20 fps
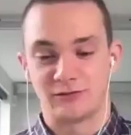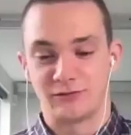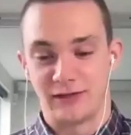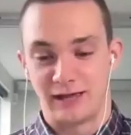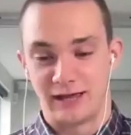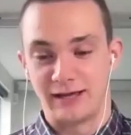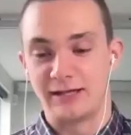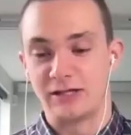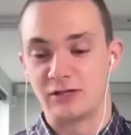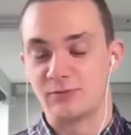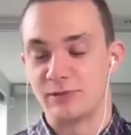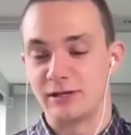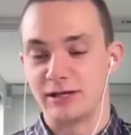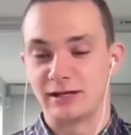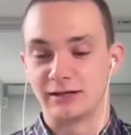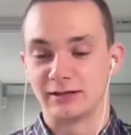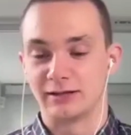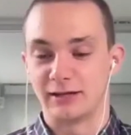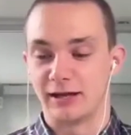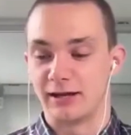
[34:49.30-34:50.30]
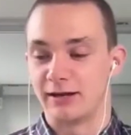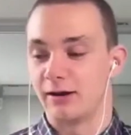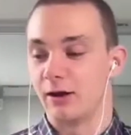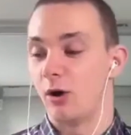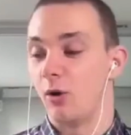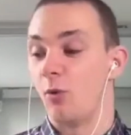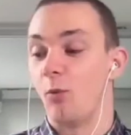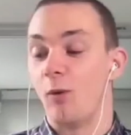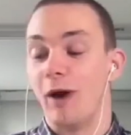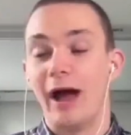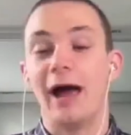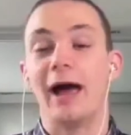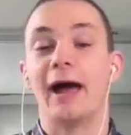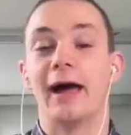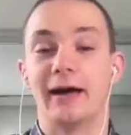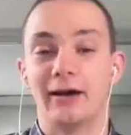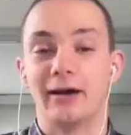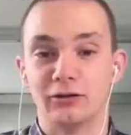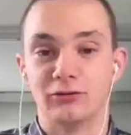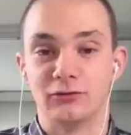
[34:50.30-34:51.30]
of that is being then
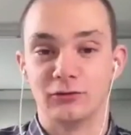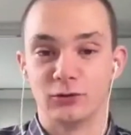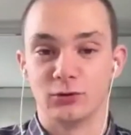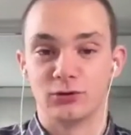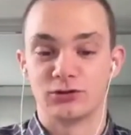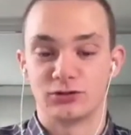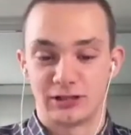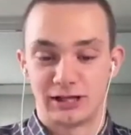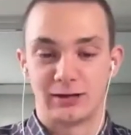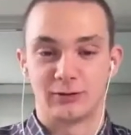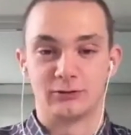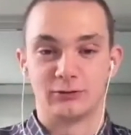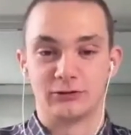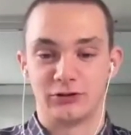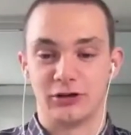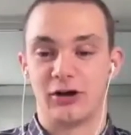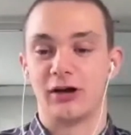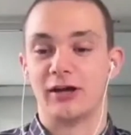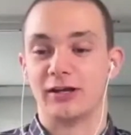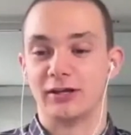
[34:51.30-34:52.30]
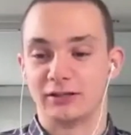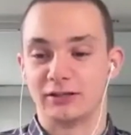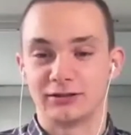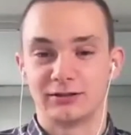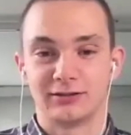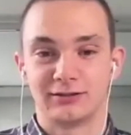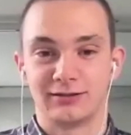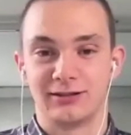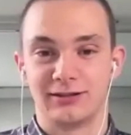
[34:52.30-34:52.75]
aware of your sound diet,